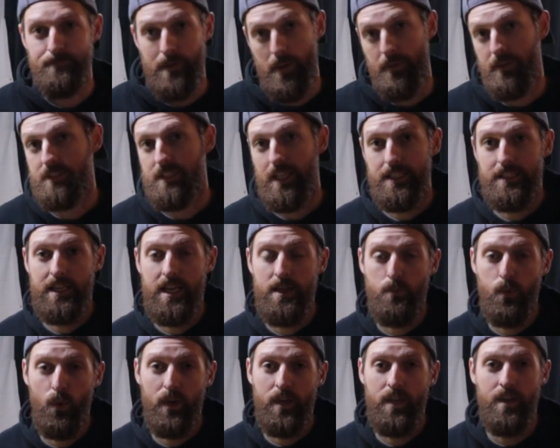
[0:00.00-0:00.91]
I'm excited to
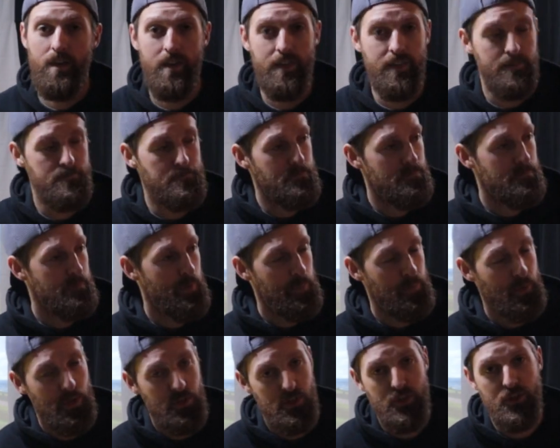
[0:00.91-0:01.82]
keep working on it. My
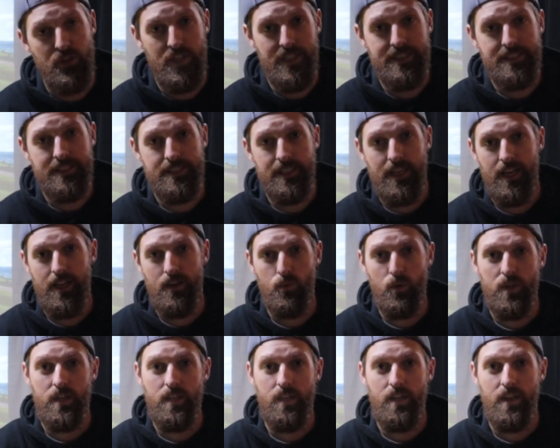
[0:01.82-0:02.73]
brother Chris,
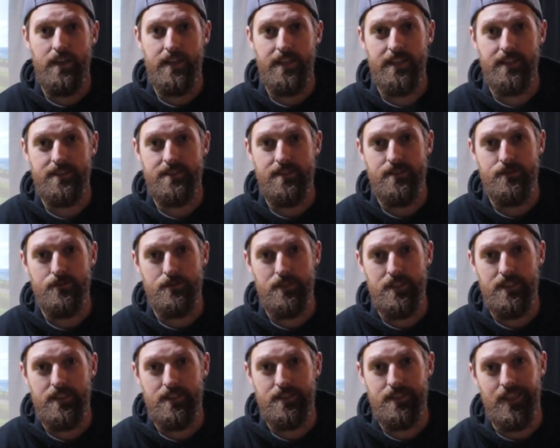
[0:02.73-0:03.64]
working on his, has
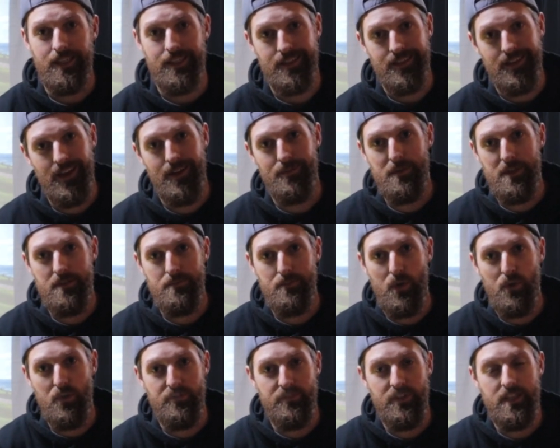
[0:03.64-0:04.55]
really kind of got me
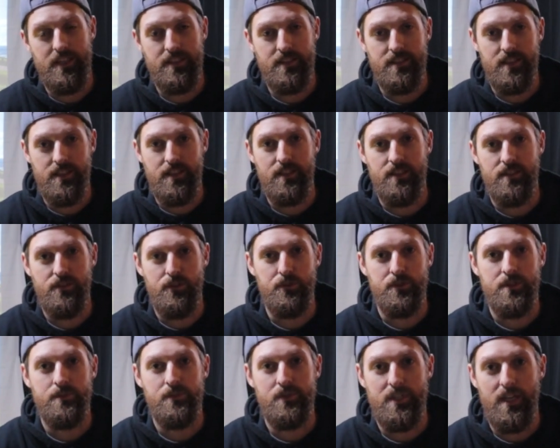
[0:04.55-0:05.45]
motivated to do
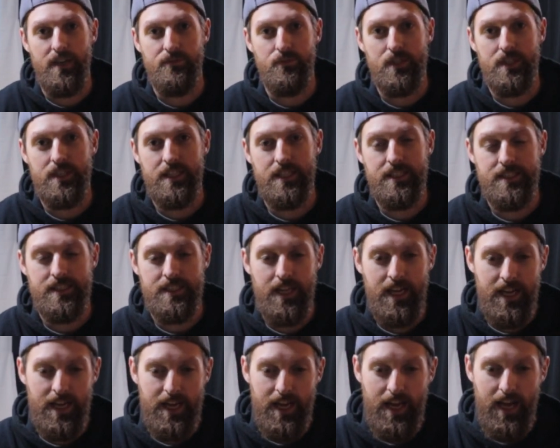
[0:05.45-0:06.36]
some stuff with this.
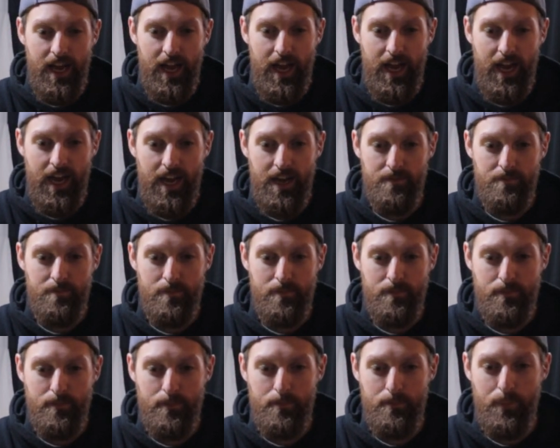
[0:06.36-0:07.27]

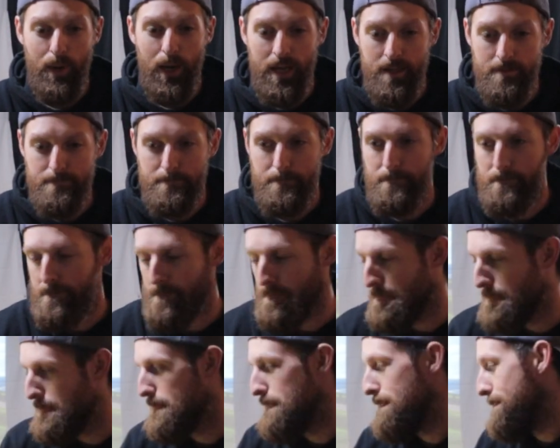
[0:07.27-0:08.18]
But
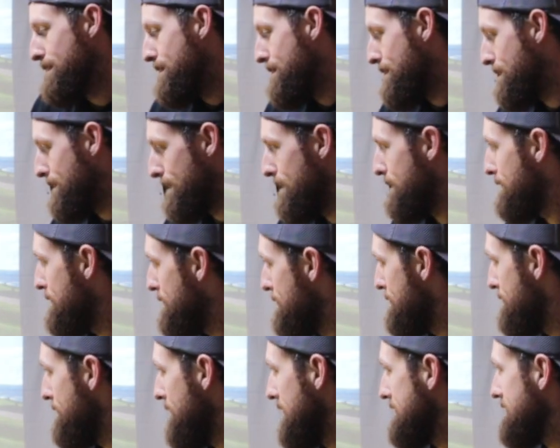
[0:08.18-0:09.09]

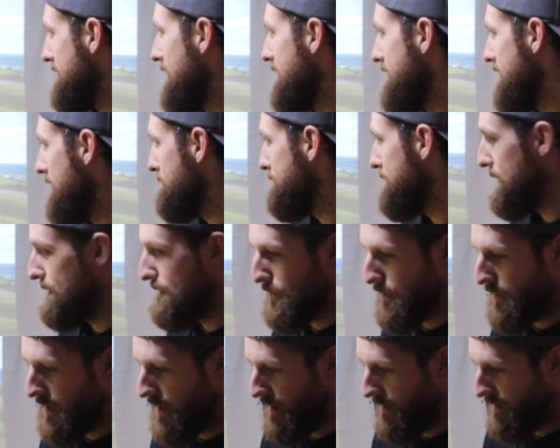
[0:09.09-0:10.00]
that's kind of the update for
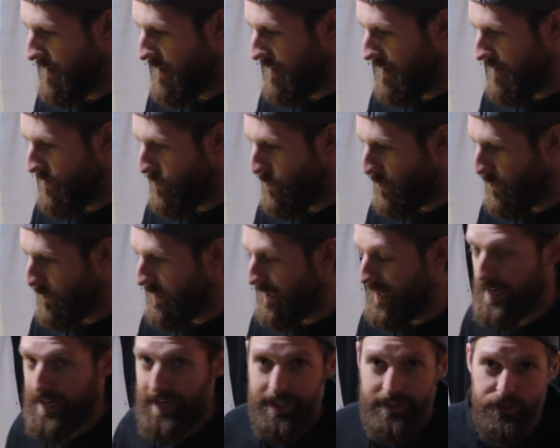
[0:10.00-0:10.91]
the car. Not a whole
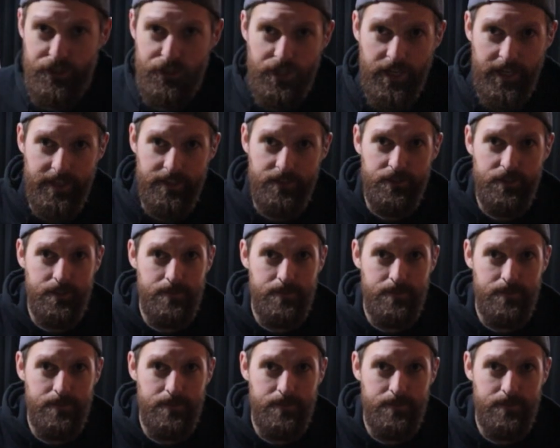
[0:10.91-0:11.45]
lot has changed.